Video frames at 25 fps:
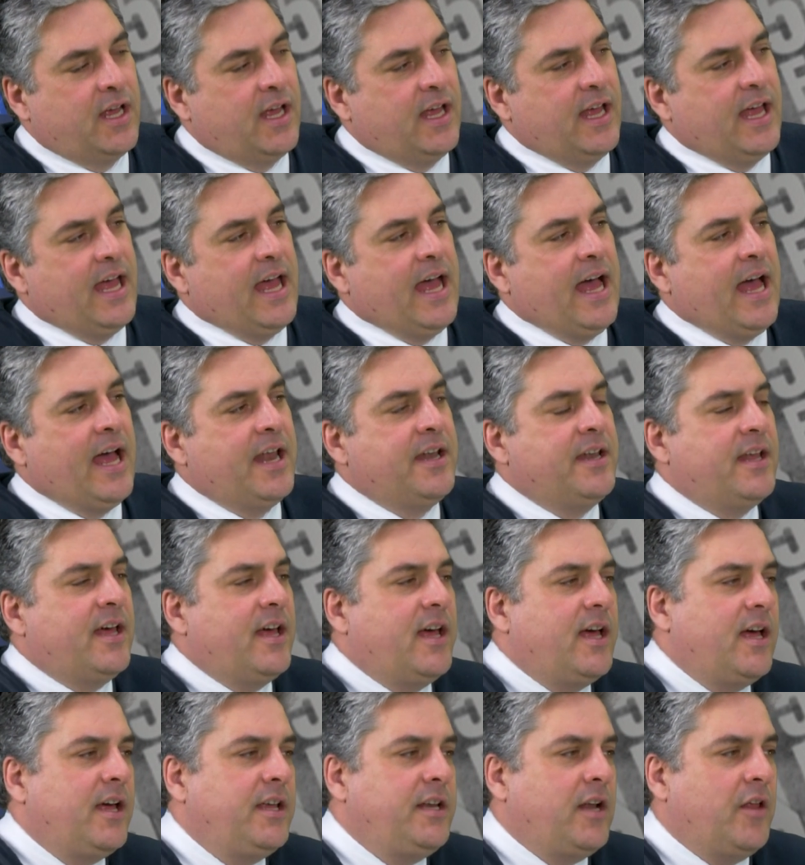Mm. And
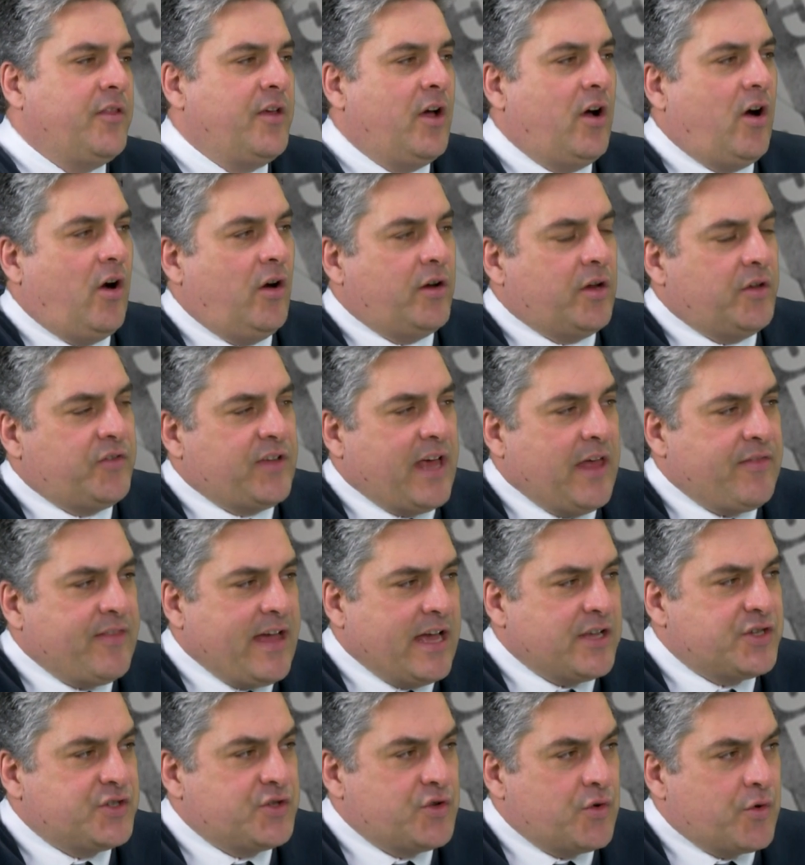uh, you know, the Argus had
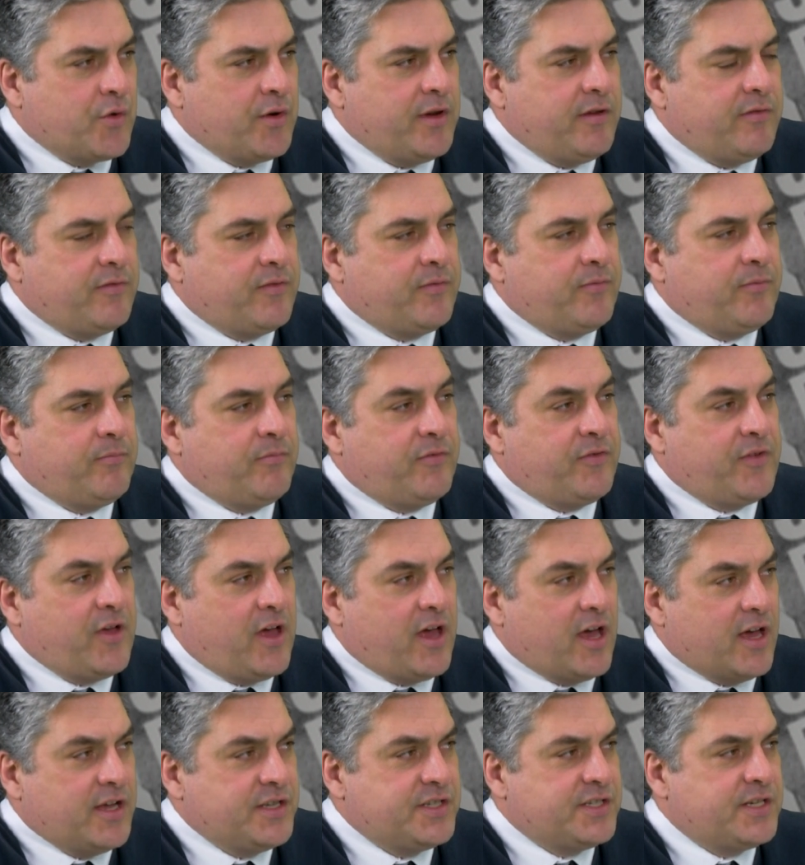that story f
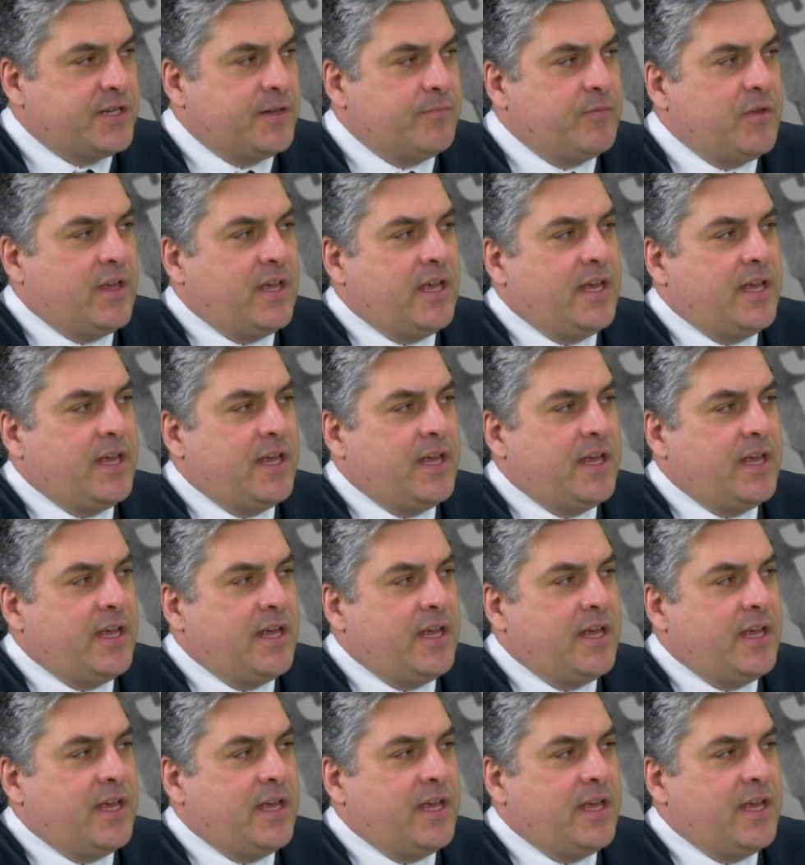first,